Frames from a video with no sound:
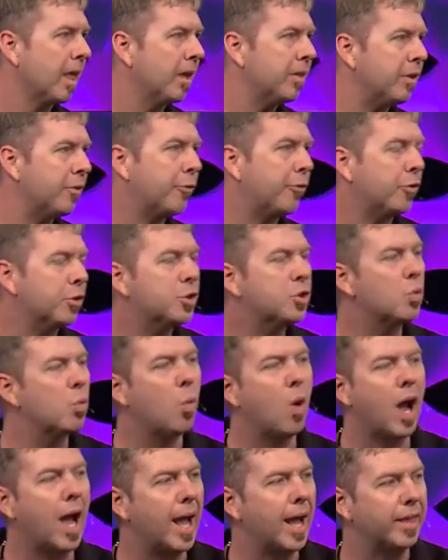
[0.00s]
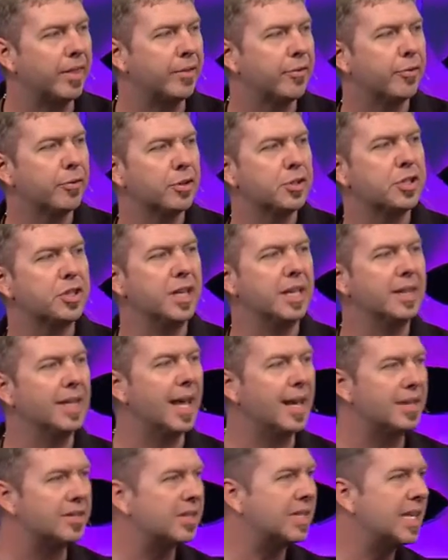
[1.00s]
The first why, the first thing
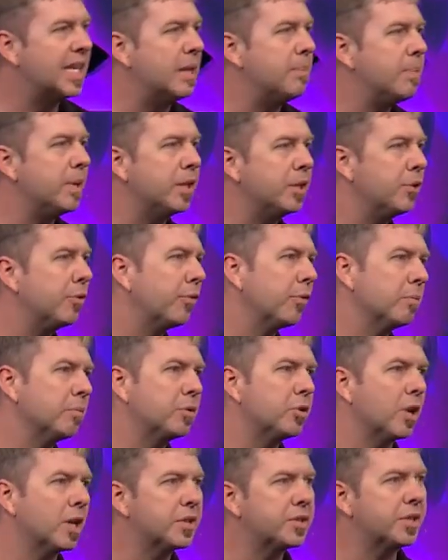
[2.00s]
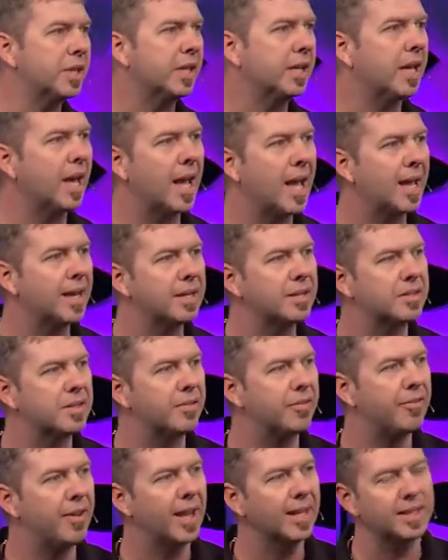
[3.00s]
that is keeping you from trusting God is the
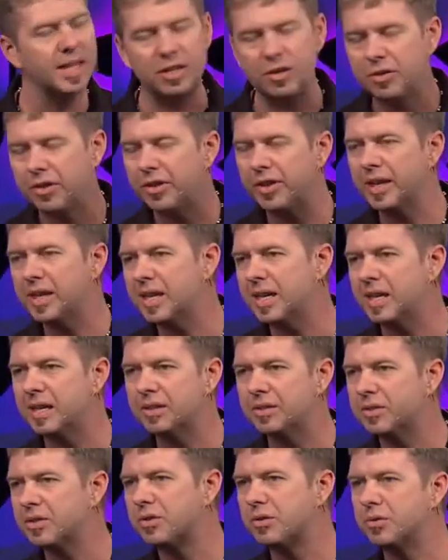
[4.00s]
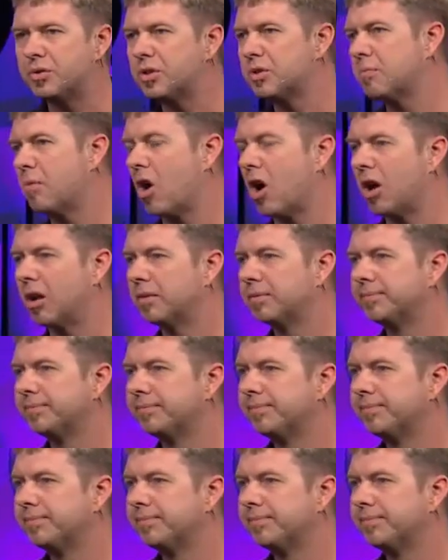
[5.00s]
fact that you think He is too small.